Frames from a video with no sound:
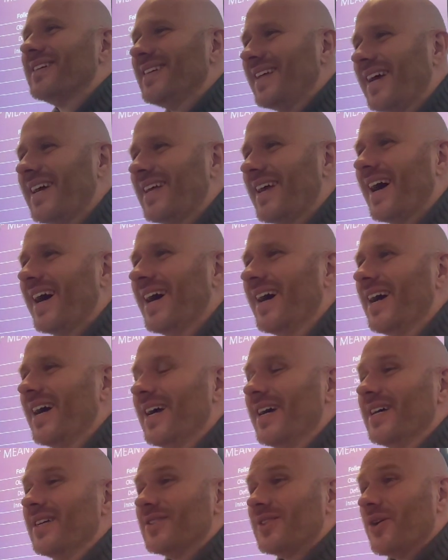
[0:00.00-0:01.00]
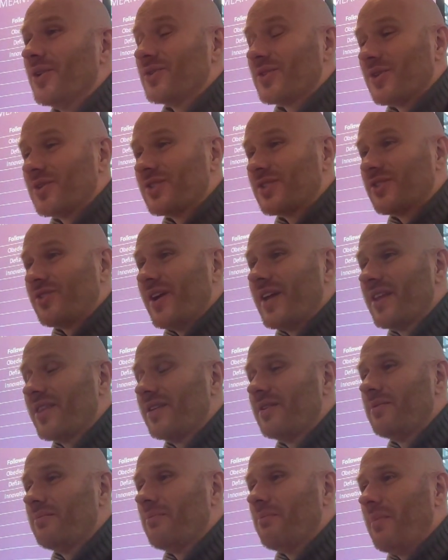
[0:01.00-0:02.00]
Yeah. So
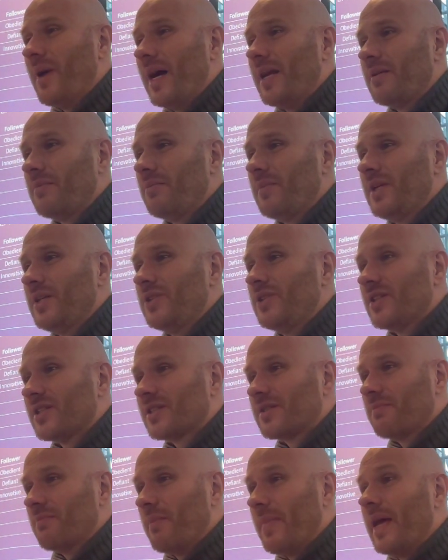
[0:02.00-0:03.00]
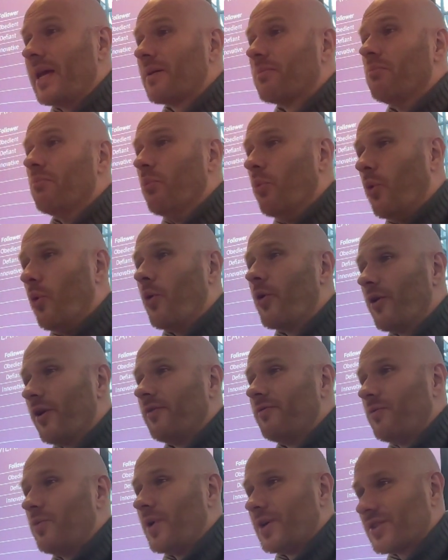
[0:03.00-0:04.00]
strengthen might mean just make more
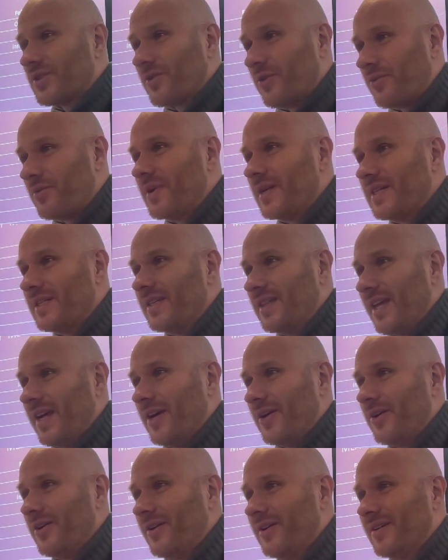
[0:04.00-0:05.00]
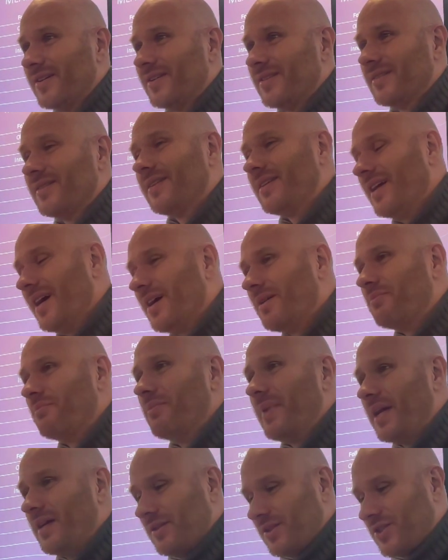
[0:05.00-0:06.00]
of what's already there. Yeah,
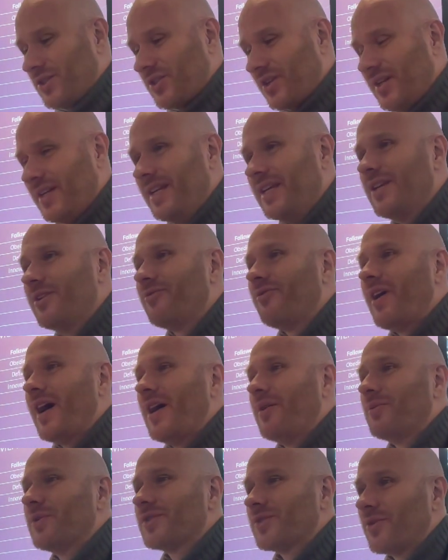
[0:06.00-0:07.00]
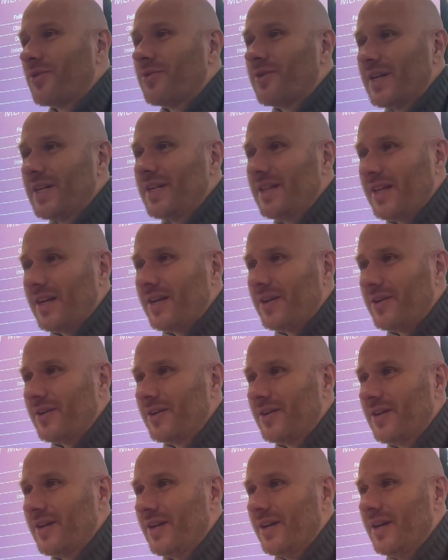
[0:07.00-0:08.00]
just solidify what's already there.
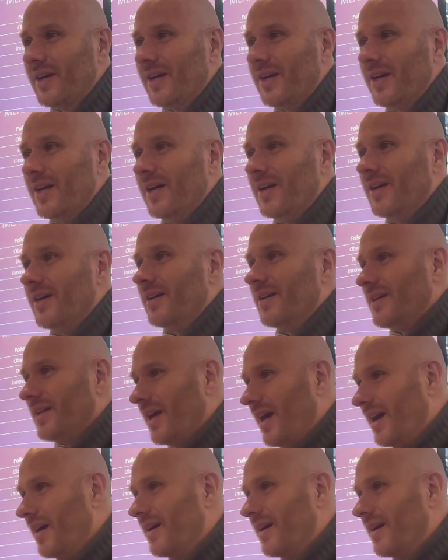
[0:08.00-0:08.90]
Yeah,